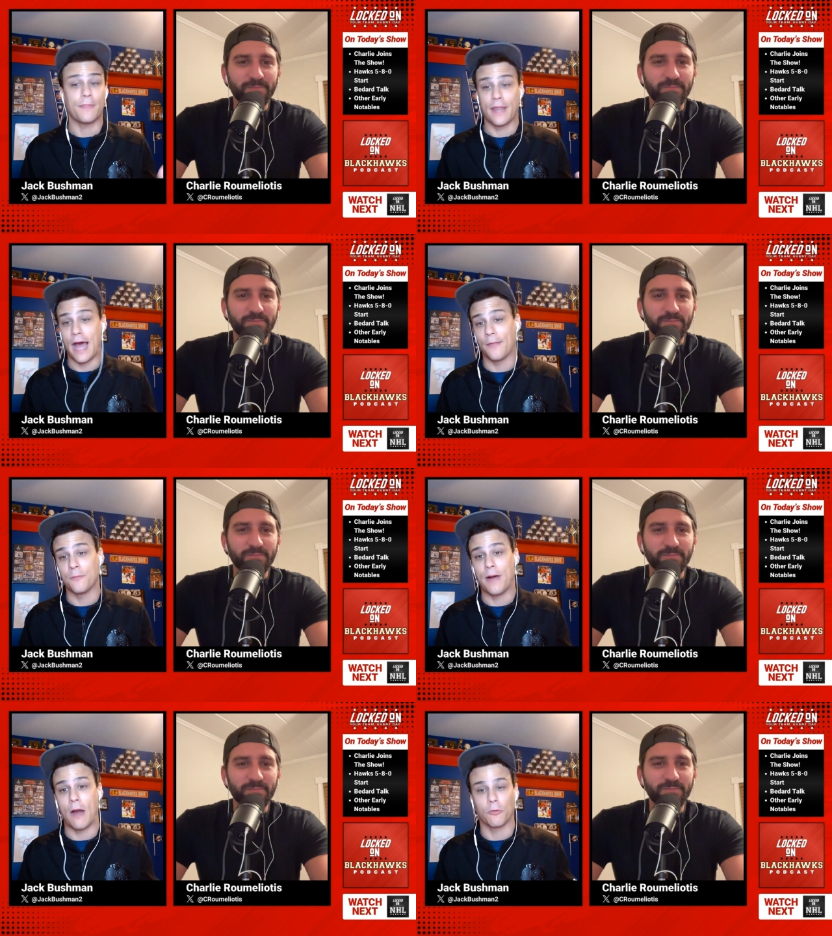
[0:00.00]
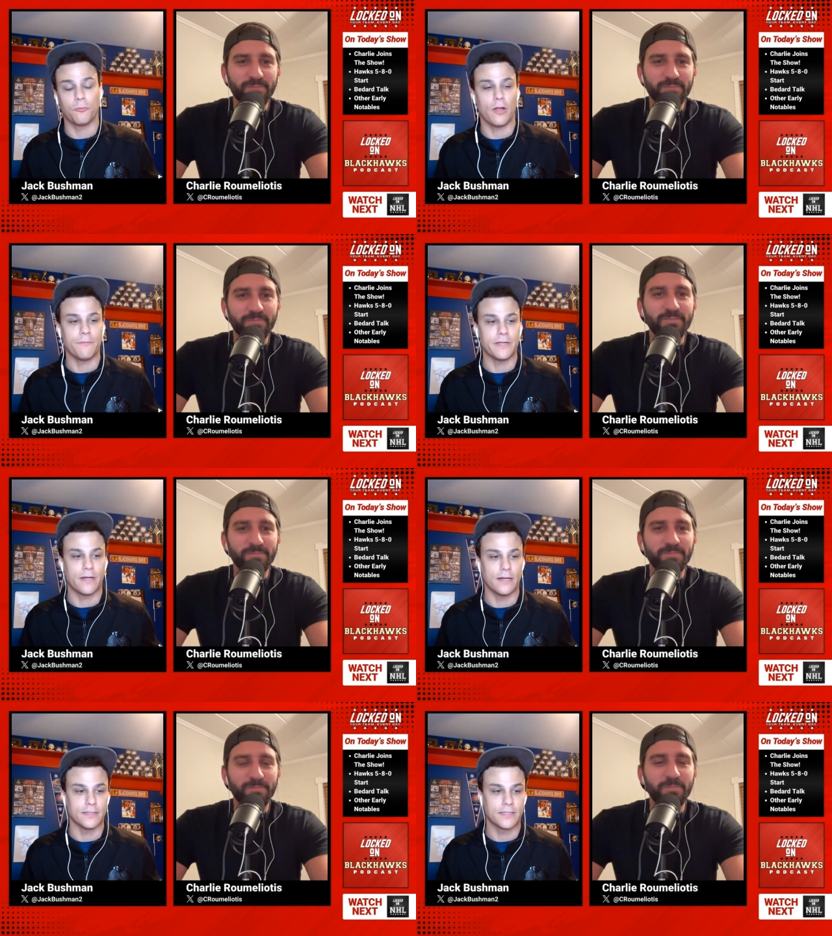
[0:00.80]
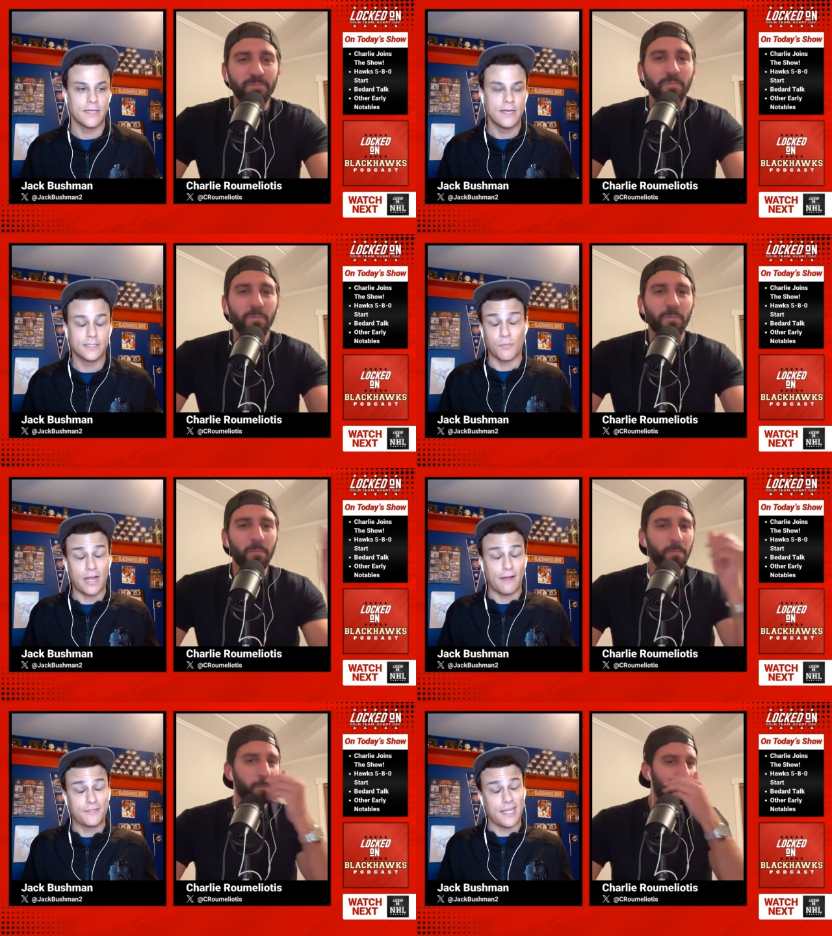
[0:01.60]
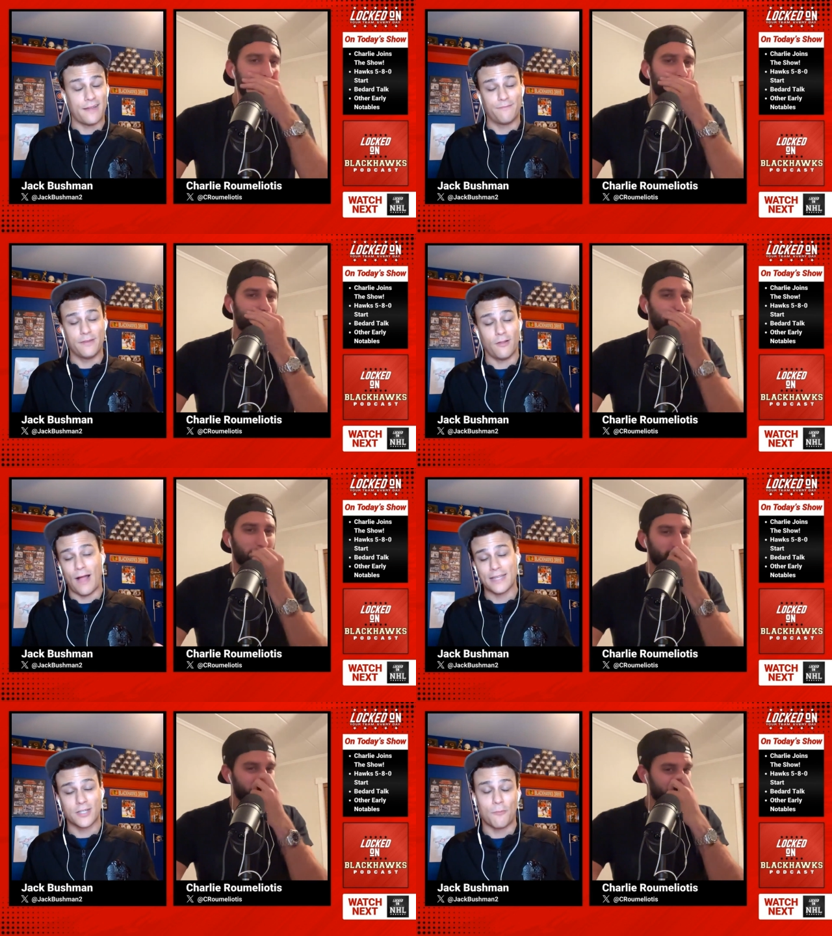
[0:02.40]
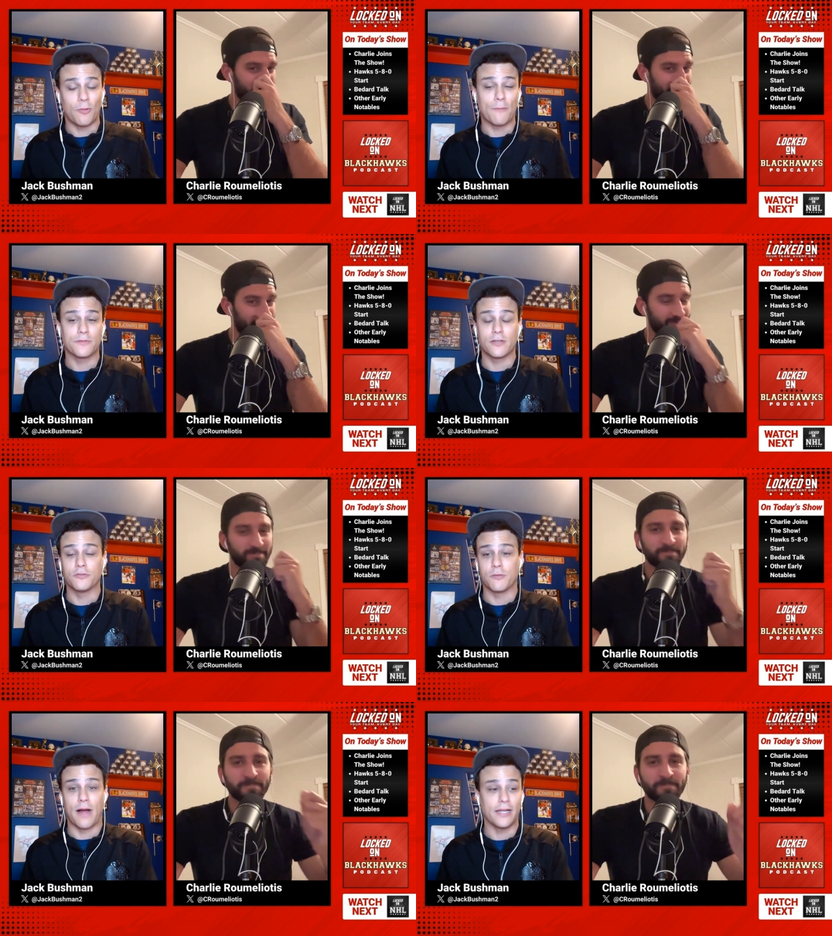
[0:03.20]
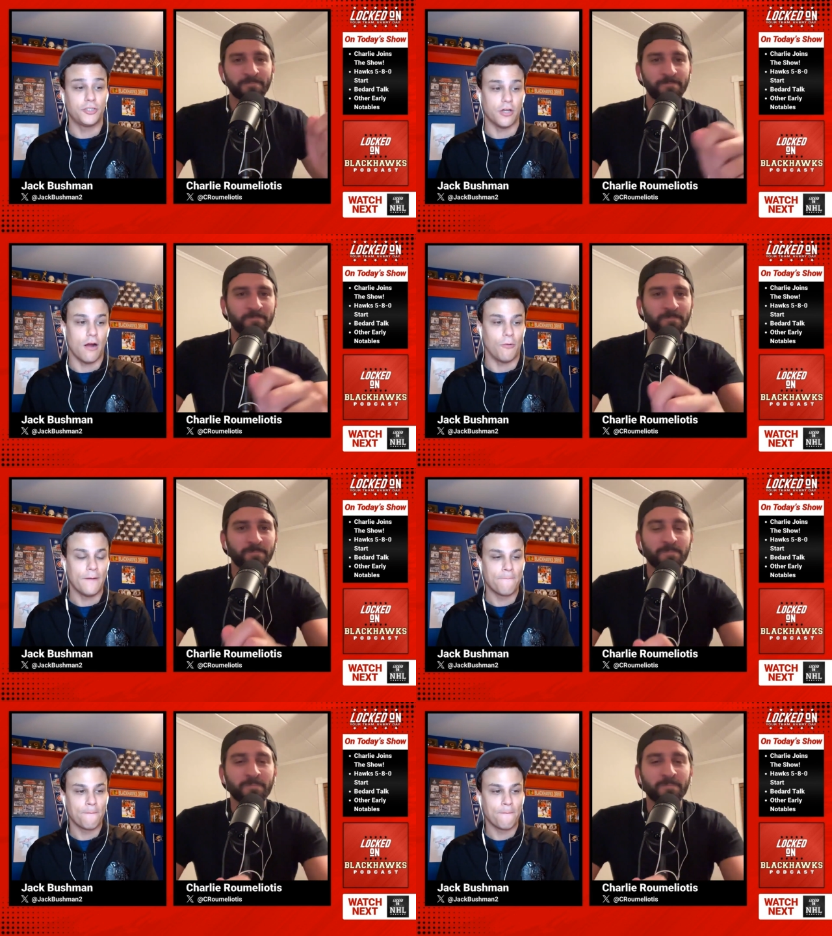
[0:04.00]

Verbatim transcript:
Speaker 1: then on the power play, because something I've said the last couple episodes of my show,